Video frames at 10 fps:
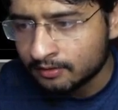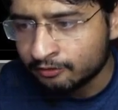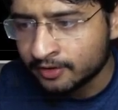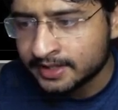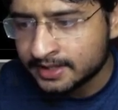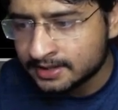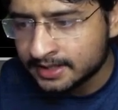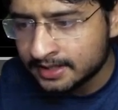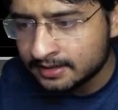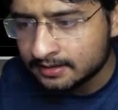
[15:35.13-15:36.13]
vertical
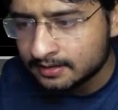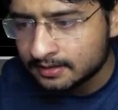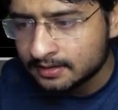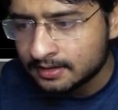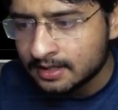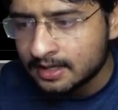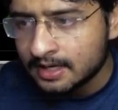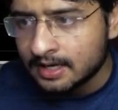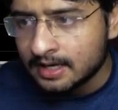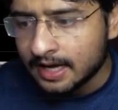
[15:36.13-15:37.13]
tile.
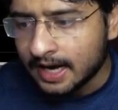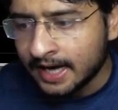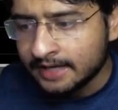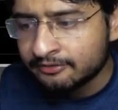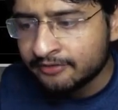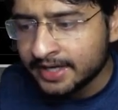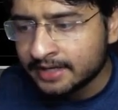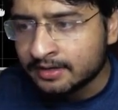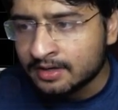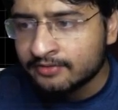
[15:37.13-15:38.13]
And
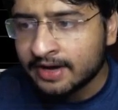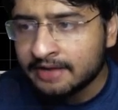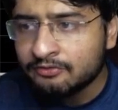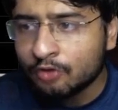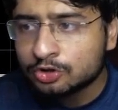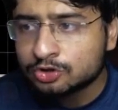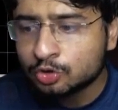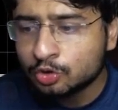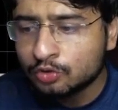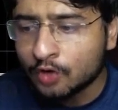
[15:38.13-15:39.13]
when 5 wants
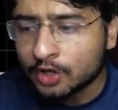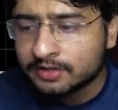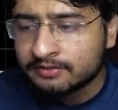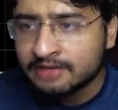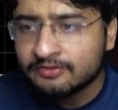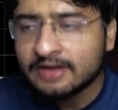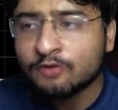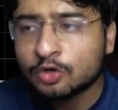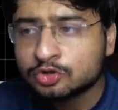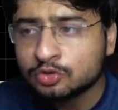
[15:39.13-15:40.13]
to do what? When 5
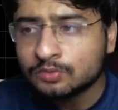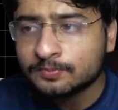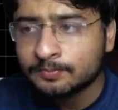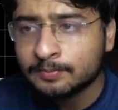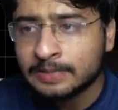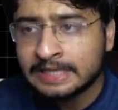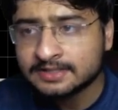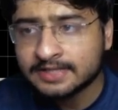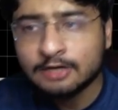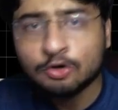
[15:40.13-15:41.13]
wants to place
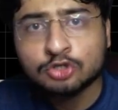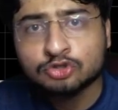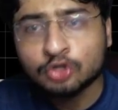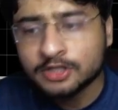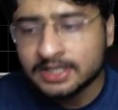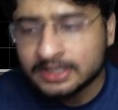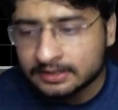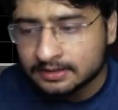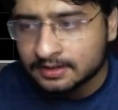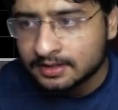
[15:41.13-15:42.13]
a tile
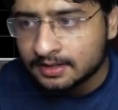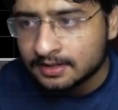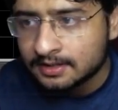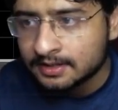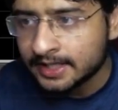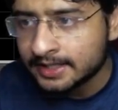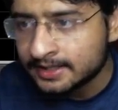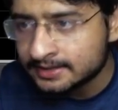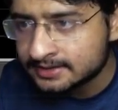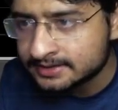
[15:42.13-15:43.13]
horizontally, right?
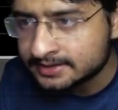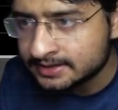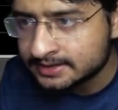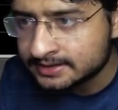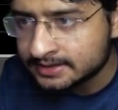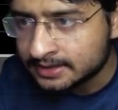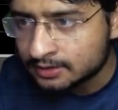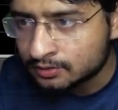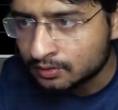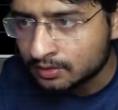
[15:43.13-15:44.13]
Let's consider this
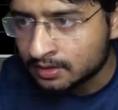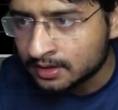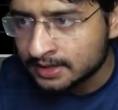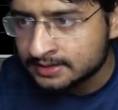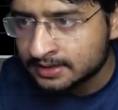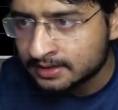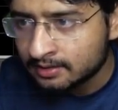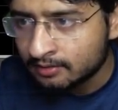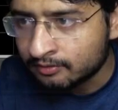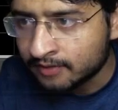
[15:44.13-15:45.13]
area. So I'll say
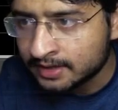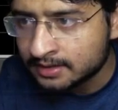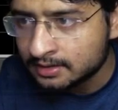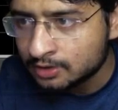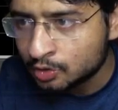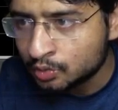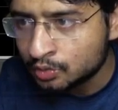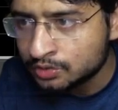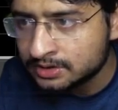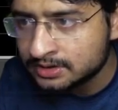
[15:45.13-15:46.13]
1,
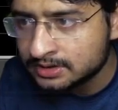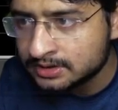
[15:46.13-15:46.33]
2,